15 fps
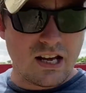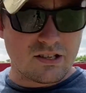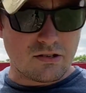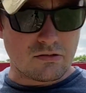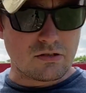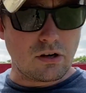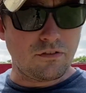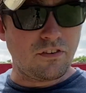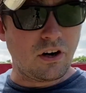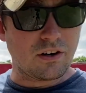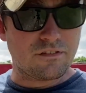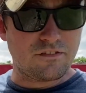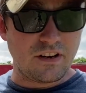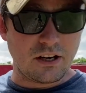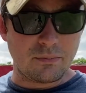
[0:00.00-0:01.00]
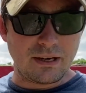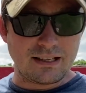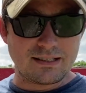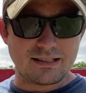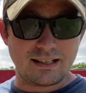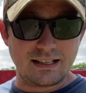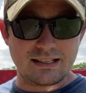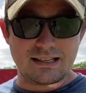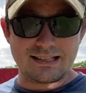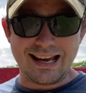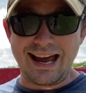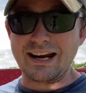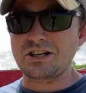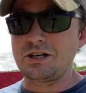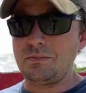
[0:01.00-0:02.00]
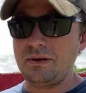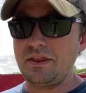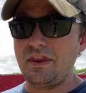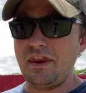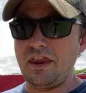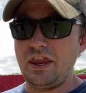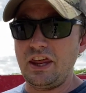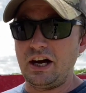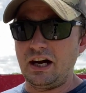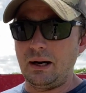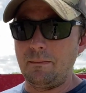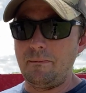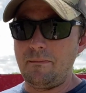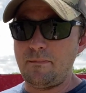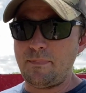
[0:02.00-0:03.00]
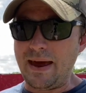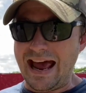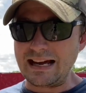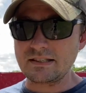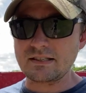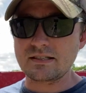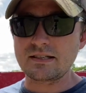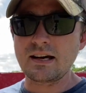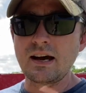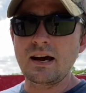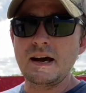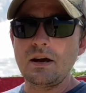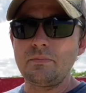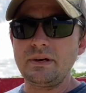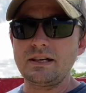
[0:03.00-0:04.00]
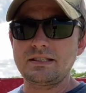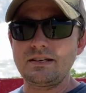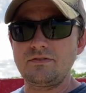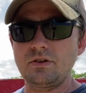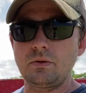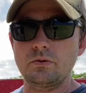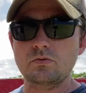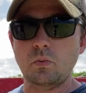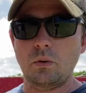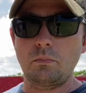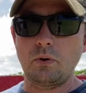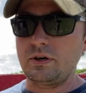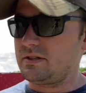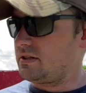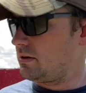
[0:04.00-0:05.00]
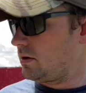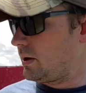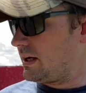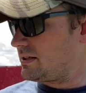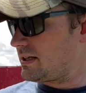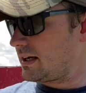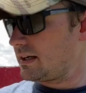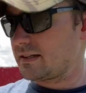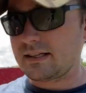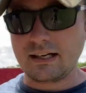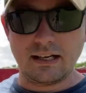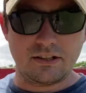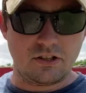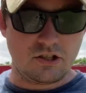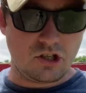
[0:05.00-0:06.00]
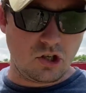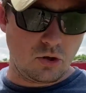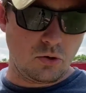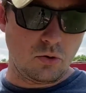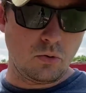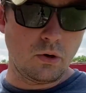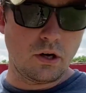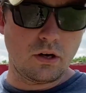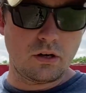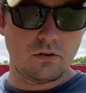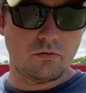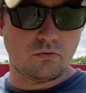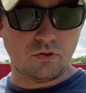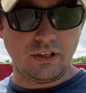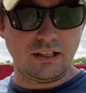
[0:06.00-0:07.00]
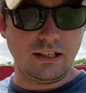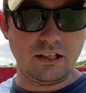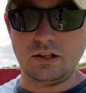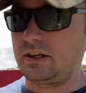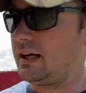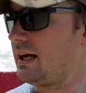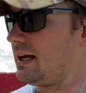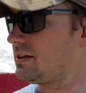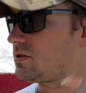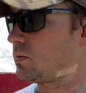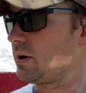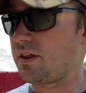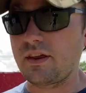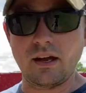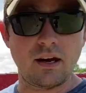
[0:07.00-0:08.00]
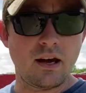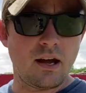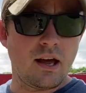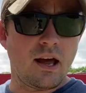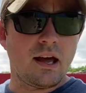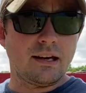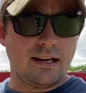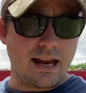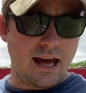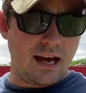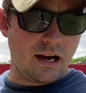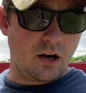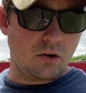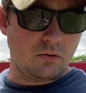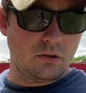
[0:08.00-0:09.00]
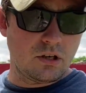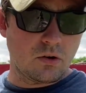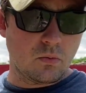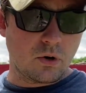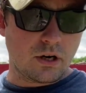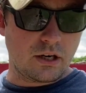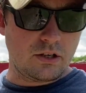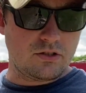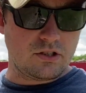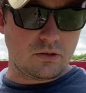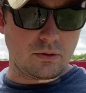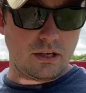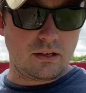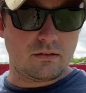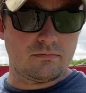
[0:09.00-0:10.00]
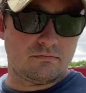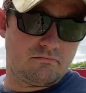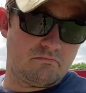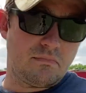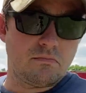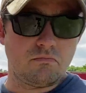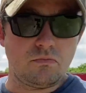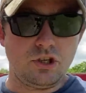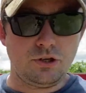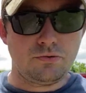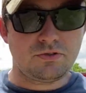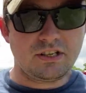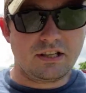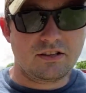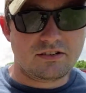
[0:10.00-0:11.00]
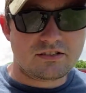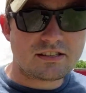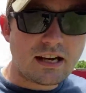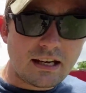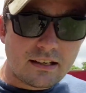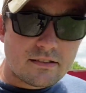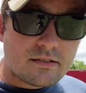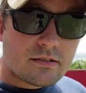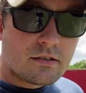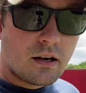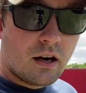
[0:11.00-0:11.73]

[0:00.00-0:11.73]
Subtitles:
So far, Fairbairn Sykes has actually been the best, because even though it was 1.08 seconds, I got the 2 really good hits with it. Now, we're gonna do it using the sights.